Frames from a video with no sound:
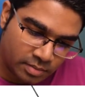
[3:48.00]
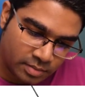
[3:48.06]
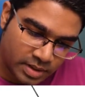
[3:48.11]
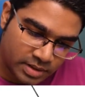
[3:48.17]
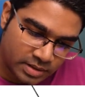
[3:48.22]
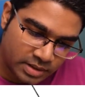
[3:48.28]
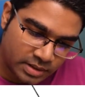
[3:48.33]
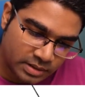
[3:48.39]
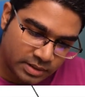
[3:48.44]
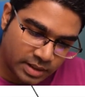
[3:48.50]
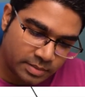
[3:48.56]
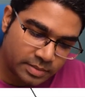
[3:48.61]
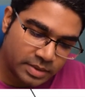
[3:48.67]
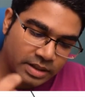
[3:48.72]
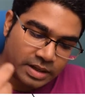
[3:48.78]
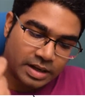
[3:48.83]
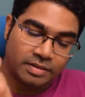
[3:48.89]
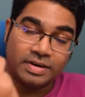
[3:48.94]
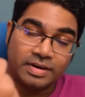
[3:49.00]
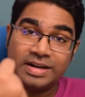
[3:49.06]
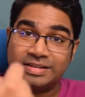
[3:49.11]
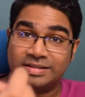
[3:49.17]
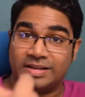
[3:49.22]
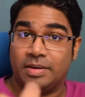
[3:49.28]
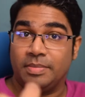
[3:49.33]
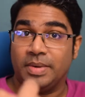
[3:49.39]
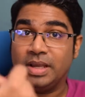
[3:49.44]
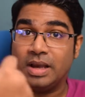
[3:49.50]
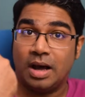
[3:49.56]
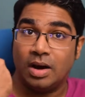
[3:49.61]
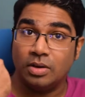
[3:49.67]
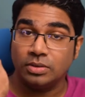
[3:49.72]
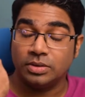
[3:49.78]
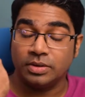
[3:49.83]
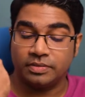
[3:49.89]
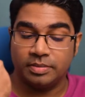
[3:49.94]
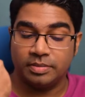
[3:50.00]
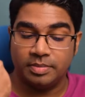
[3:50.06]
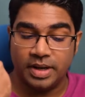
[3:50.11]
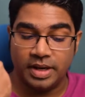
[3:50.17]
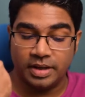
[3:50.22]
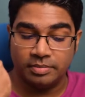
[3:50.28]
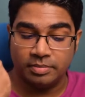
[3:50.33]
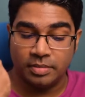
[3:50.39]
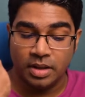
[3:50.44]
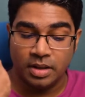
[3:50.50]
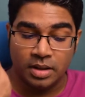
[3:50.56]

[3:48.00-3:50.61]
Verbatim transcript: but this time the current is coming out of the plane.